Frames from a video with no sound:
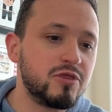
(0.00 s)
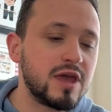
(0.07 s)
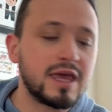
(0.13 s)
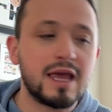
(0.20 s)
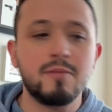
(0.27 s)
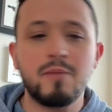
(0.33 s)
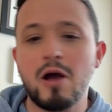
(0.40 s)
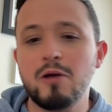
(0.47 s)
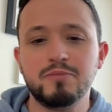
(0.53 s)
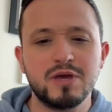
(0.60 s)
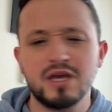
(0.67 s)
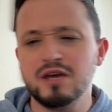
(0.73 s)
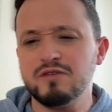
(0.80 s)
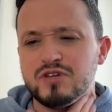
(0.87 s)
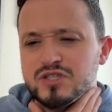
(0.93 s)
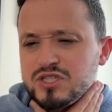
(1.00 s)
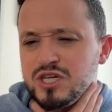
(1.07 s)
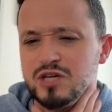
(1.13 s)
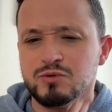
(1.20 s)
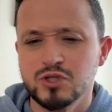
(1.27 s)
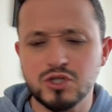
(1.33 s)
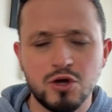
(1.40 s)
thinking about being a
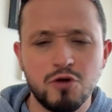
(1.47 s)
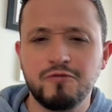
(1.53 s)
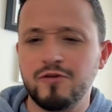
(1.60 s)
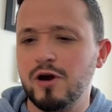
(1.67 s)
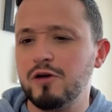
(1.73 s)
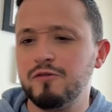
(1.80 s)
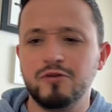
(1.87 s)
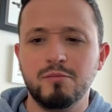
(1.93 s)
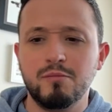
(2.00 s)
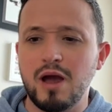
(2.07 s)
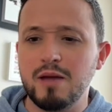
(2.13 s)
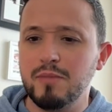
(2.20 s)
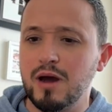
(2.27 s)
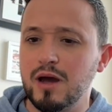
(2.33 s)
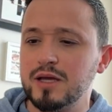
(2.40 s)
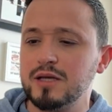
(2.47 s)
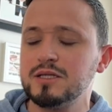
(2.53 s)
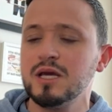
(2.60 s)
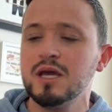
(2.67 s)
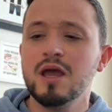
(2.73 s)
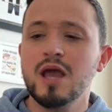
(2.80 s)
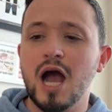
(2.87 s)
VC was so far from my
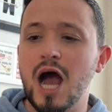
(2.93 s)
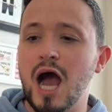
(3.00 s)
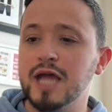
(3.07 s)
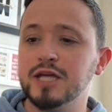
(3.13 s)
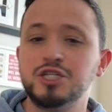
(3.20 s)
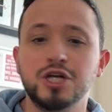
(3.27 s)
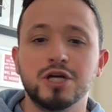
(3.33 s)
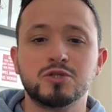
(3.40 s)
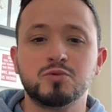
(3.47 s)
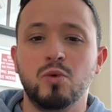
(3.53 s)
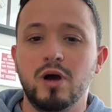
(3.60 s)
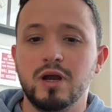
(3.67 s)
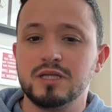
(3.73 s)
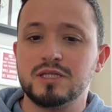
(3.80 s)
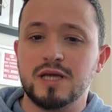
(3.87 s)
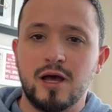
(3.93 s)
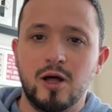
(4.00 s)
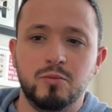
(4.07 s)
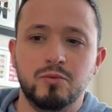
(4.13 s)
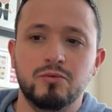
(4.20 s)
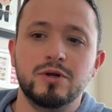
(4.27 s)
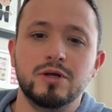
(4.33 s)
mind. I just wanted to
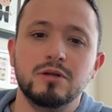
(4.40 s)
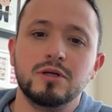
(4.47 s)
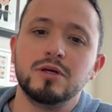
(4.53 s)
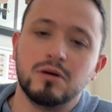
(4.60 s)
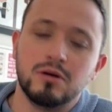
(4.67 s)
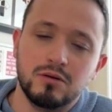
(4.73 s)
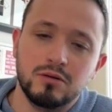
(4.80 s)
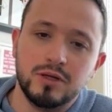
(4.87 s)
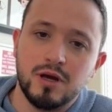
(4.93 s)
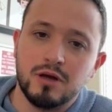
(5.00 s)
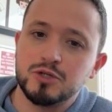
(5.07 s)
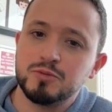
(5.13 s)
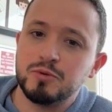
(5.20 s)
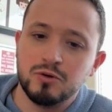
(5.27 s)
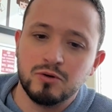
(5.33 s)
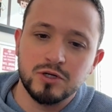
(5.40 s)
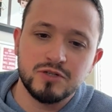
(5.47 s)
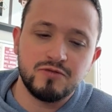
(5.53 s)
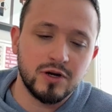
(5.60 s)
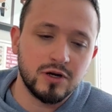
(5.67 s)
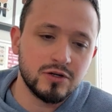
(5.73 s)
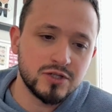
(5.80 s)
help really early entrepreneurs
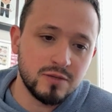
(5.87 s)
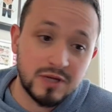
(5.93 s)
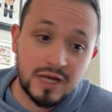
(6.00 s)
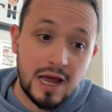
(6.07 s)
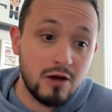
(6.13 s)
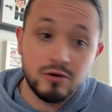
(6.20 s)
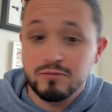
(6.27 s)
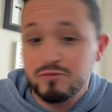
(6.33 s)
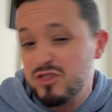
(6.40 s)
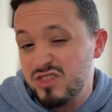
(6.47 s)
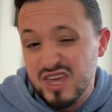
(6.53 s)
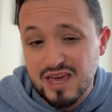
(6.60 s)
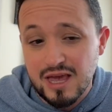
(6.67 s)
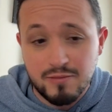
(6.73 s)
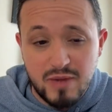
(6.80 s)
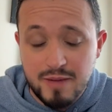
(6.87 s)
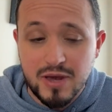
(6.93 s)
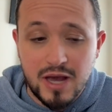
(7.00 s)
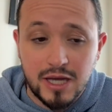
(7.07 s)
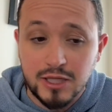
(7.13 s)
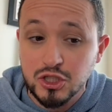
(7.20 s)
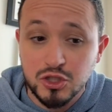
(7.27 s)
figure something out and thinking
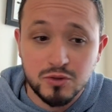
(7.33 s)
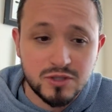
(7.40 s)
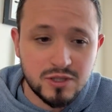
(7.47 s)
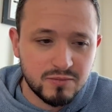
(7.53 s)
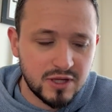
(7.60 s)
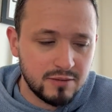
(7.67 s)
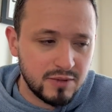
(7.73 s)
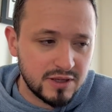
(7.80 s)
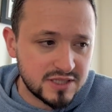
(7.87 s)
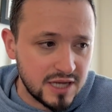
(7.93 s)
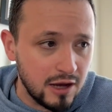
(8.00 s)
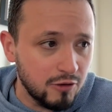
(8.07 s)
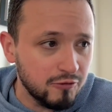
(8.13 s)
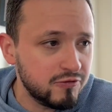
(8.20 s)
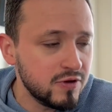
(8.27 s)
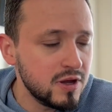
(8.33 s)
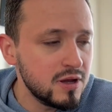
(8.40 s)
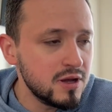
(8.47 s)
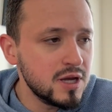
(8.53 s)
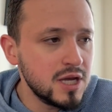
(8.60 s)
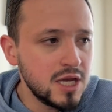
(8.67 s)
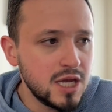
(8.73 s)
maybe I'd do something myself.
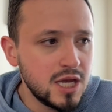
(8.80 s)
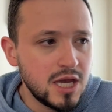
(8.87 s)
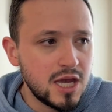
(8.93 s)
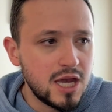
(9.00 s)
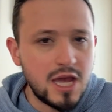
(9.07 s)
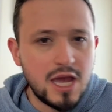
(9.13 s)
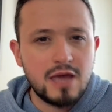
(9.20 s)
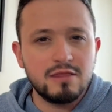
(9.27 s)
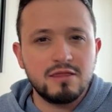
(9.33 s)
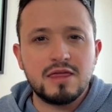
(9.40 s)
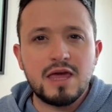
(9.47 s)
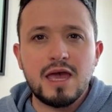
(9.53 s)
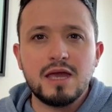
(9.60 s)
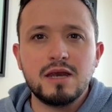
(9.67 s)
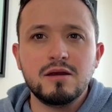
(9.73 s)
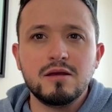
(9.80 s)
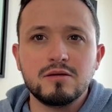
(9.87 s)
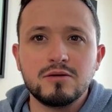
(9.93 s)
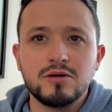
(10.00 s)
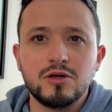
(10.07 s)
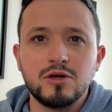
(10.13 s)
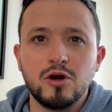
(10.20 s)
And then,
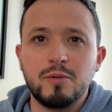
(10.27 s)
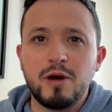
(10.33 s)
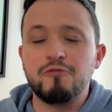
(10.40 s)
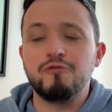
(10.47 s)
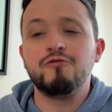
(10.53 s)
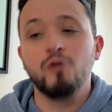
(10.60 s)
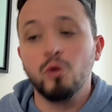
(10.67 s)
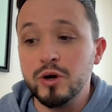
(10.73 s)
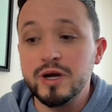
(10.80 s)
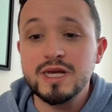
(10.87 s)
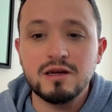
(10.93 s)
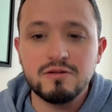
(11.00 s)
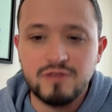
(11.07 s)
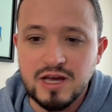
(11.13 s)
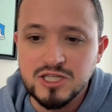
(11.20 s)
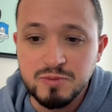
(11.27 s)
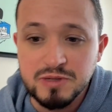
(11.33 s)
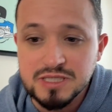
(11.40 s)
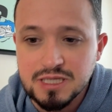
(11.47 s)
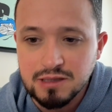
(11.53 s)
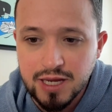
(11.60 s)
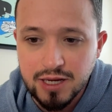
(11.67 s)
about 40
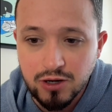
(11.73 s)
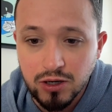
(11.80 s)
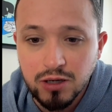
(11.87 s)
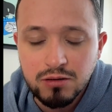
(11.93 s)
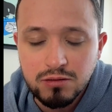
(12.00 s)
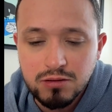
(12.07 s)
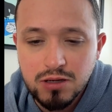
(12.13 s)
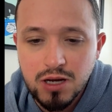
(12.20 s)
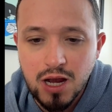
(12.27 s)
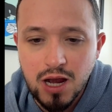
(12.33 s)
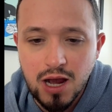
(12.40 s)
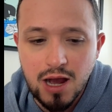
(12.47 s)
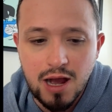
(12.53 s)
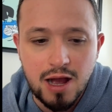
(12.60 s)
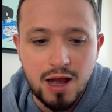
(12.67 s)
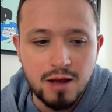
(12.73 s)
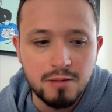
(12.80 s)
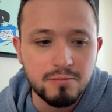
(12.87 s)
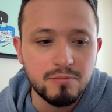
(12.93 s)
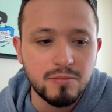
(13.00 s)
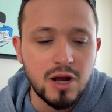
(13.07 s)
investments later, I